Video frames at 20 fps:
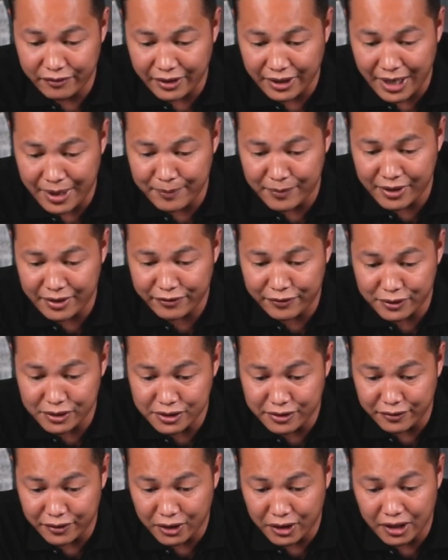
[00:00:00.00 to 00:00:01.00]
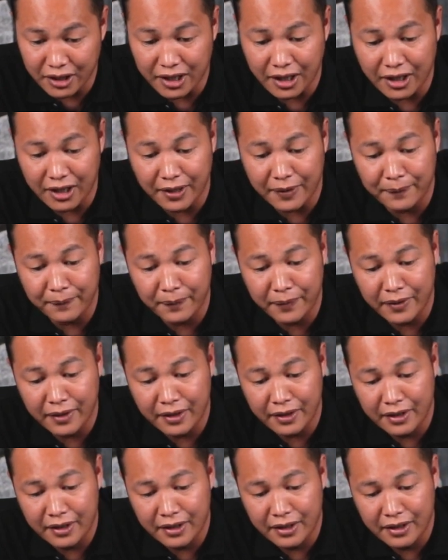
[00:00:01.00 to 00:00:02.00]
camera. First of all,
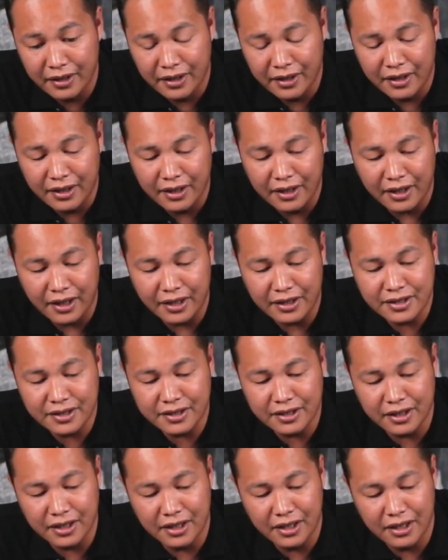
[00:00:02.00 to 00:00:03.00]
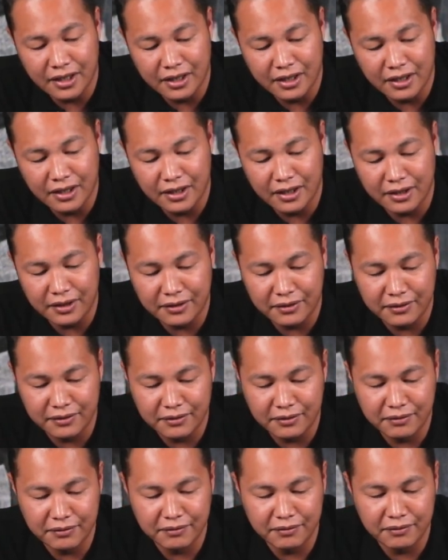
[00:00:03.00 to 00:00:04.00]
it's I
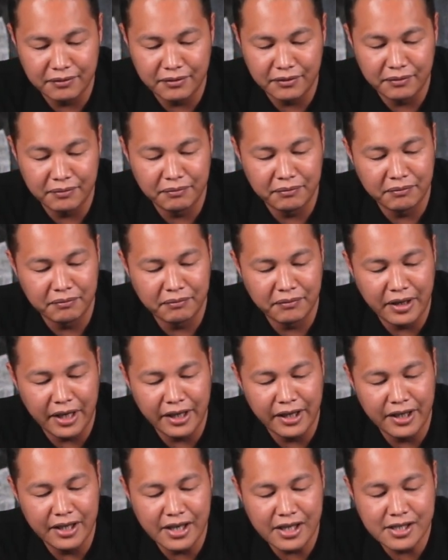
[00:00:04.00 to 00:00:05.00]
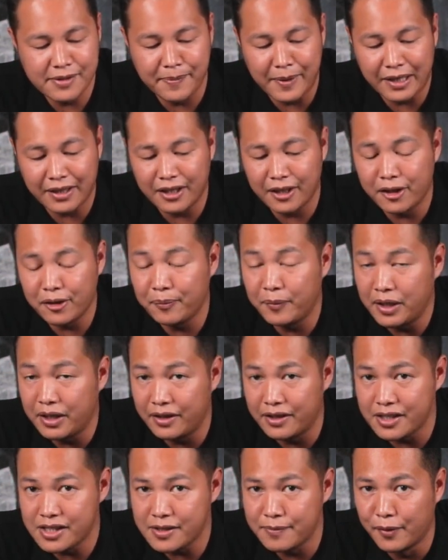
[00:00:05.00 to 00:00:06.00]
didn't expect it to be
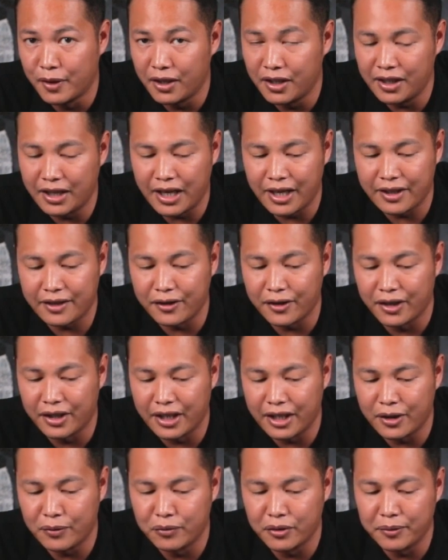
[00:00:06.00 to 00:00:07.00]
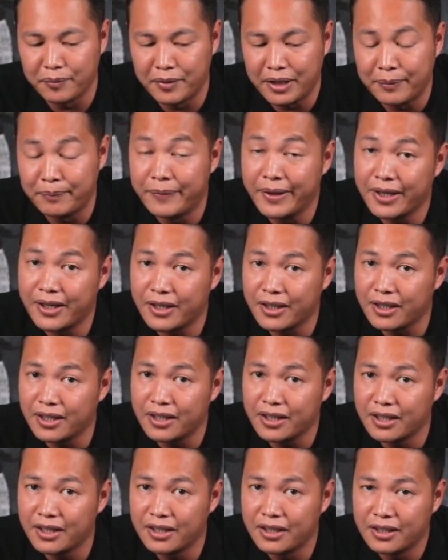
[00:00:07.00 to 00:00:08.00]
this small. I thought it would be
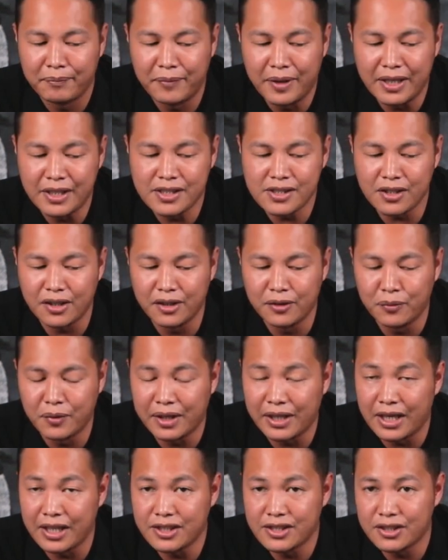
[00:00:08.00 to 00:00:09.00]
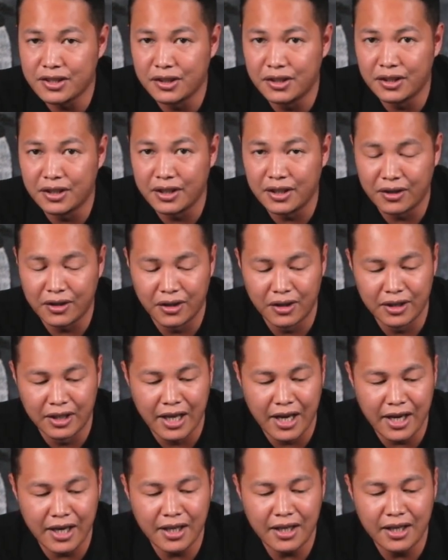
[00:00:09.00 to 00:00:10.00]
bigger based on what I saw
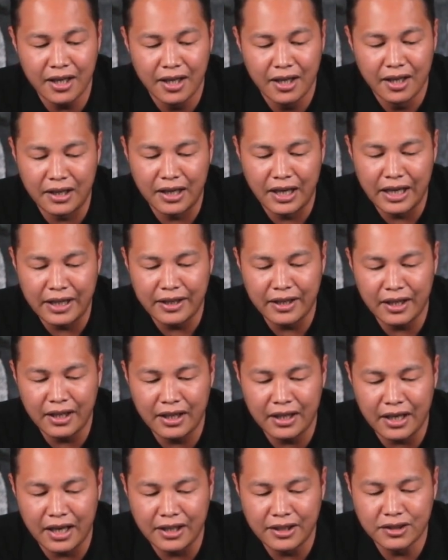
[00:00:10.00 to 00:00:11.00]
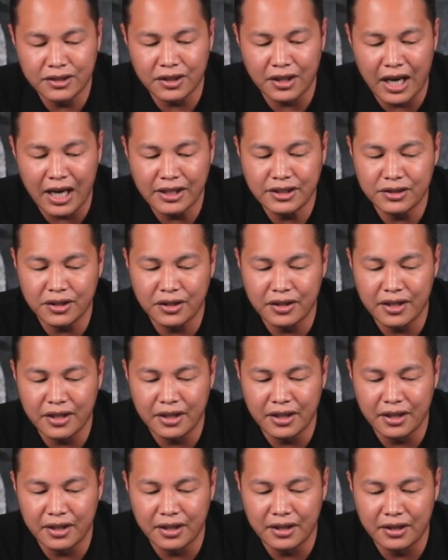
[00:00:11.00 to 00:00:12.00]
online. I think I saw
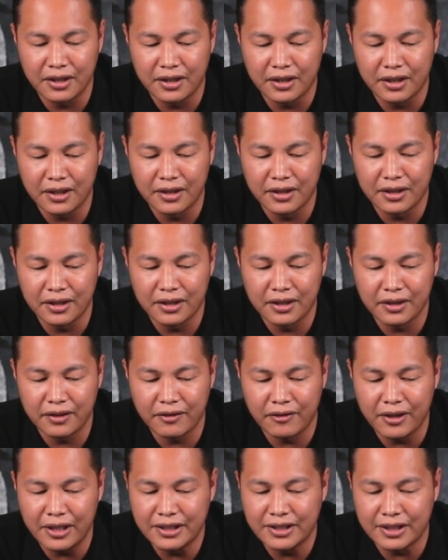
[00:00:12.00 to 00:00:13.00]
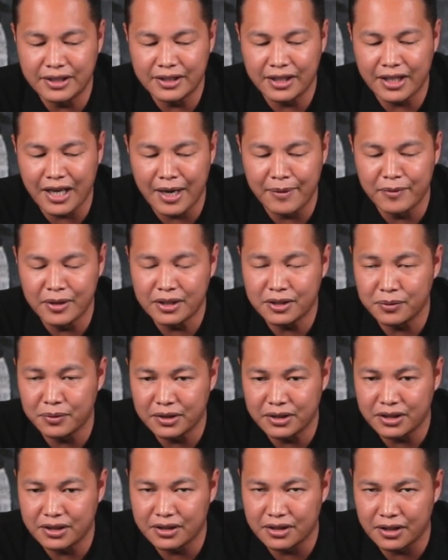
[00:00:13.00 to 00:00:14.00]
the other 360 cameras,
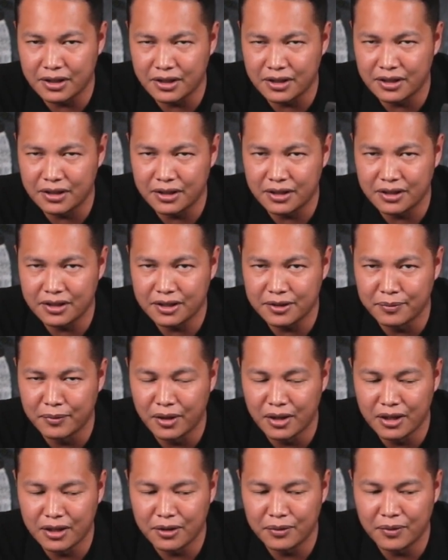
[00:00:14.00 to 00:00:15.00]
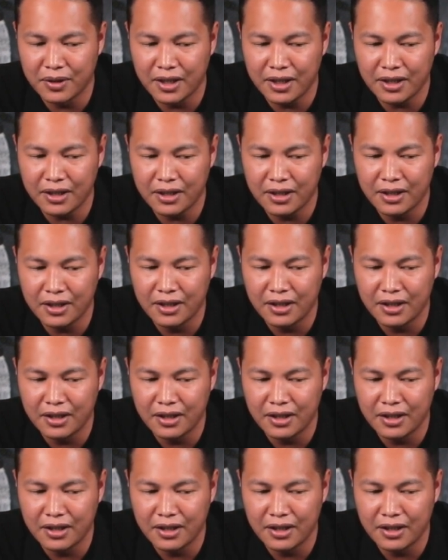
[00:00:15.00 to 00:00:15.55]
which is a smaller one.